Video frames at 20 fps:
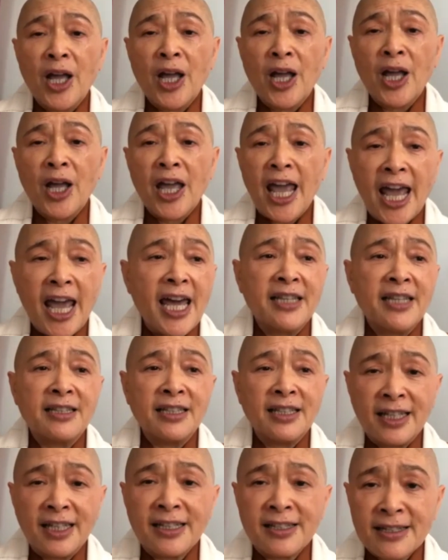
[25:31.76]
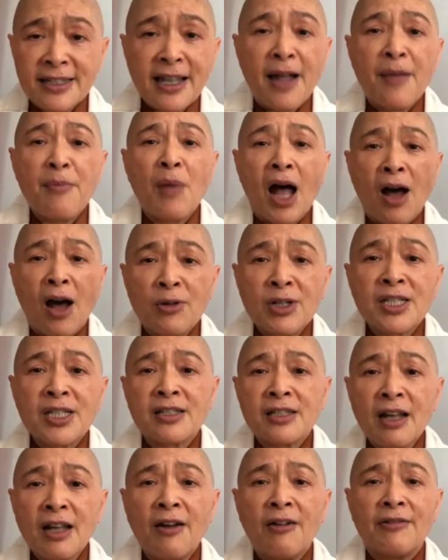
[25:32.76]
and examine
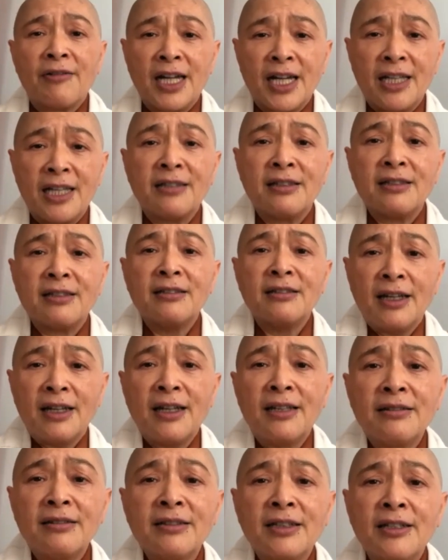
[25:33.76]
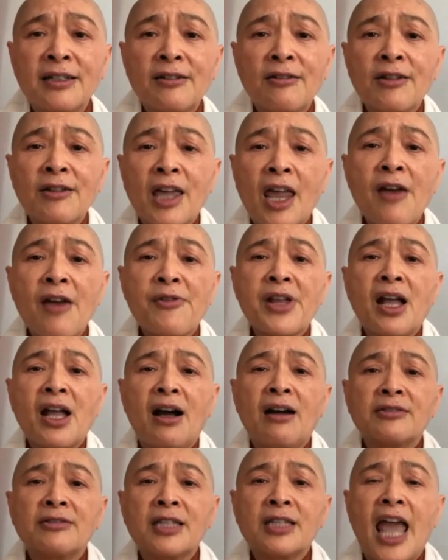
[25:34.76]
ourselves and carry
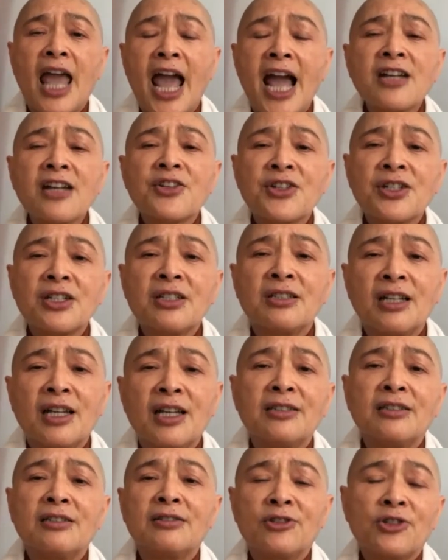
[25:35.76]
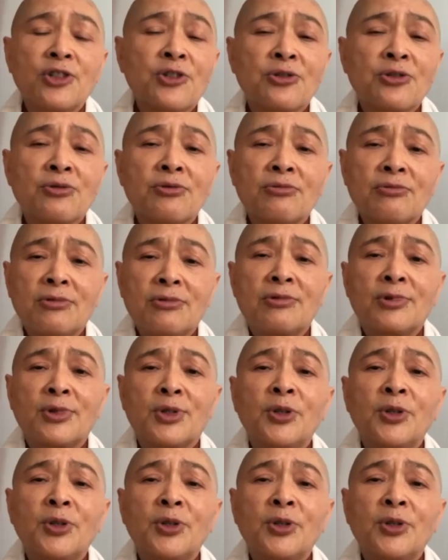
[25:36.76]
out the action and just do